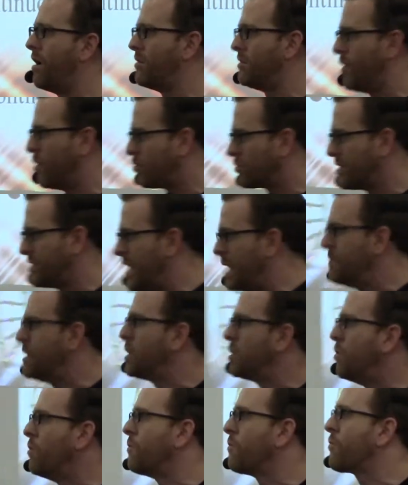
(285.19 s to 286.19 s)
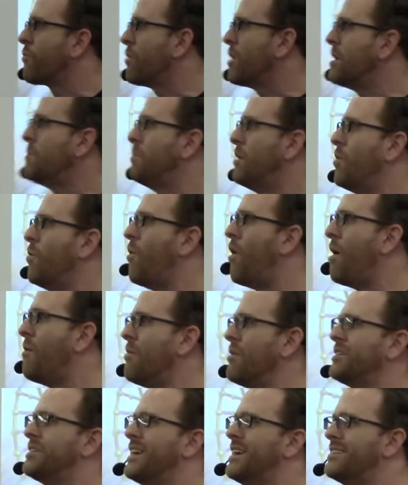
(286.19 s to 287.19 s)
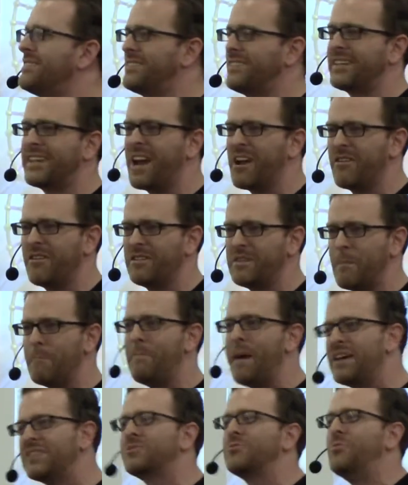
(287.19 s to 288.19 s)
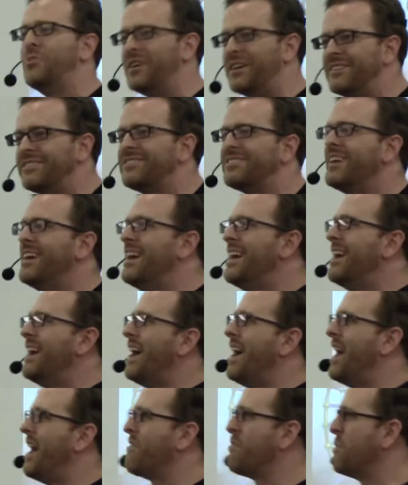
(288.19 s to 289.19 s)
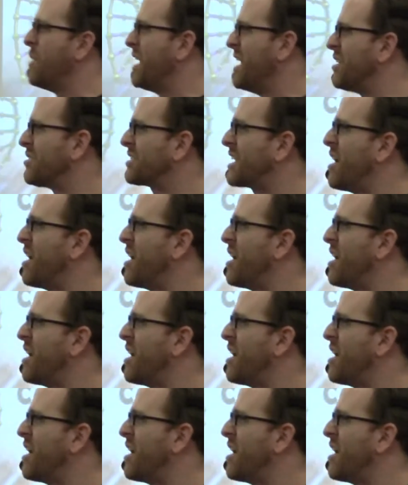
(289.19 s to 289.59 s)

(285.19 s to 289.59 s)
those tend to be gluten-free, but Walmart tends to carry the best ones, and everybody else